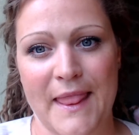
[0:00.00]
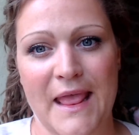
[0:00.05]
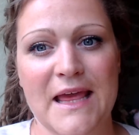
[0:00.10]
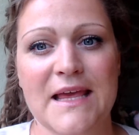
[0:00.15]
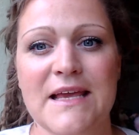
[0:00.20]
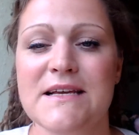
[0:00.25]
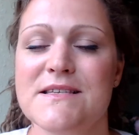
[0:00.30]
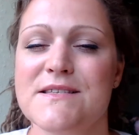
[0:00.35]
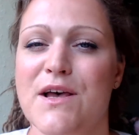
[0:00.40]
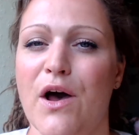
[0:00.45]

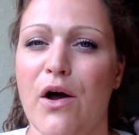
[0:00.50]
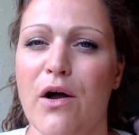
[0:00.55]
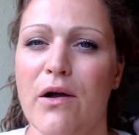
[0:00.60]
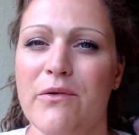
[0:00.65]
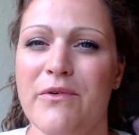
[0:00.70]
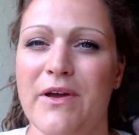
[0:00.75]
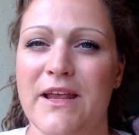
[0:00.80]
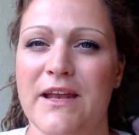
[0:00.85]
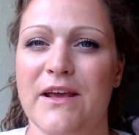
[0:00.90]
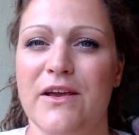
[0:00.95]
he's
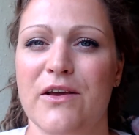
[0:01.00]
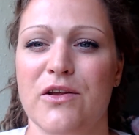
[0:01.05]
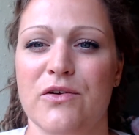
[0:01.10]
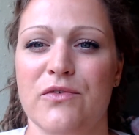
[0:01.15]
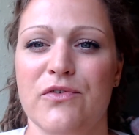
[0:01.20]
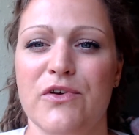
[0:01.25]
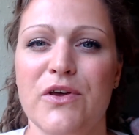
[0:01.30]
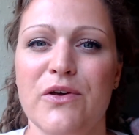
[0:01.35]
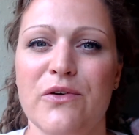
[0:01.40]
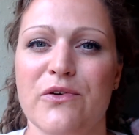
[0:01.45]
already
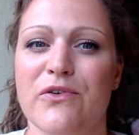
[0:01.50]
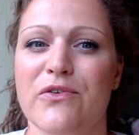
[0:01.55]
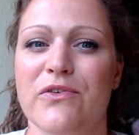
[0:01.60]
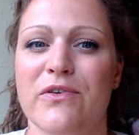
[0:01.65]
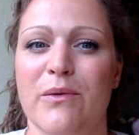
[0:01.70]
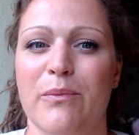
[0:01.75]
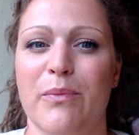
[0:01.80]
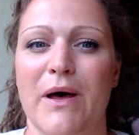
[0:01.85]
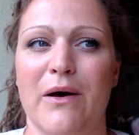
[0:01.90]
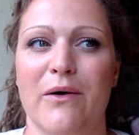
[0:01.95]
confused
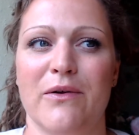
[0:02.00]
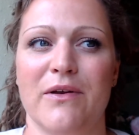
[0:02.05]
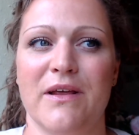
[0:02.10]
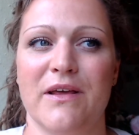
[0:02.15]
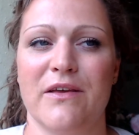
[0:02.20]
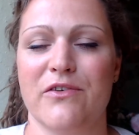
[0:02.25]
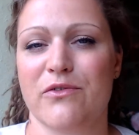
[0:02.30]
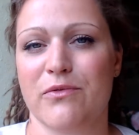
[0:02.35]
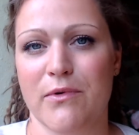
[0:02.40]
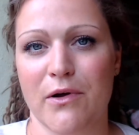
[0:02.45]
about
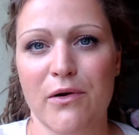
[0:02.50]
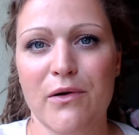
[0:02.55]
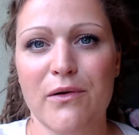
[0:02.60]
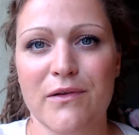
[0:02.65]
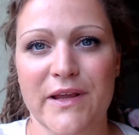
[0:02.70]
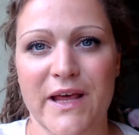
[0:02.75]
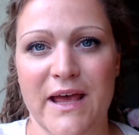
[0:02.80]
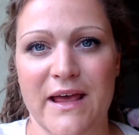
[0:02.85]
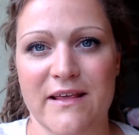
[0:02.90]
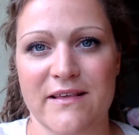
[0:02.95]
his role
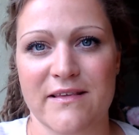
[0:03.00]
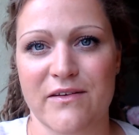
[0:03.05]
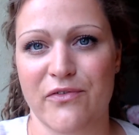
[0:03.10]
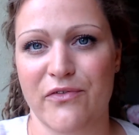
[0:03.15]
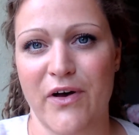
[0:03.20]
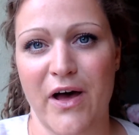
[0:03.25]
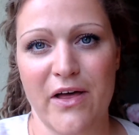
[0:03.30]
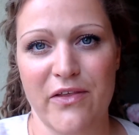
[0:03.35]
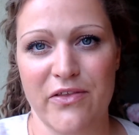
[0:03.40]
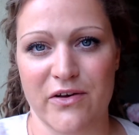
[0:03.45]
as a
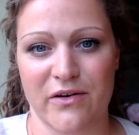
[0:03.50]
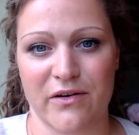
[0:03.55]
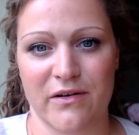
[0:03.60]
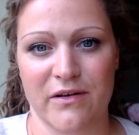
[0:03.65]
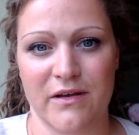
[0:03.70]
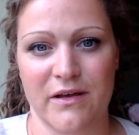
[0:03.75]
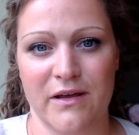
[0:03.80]
father,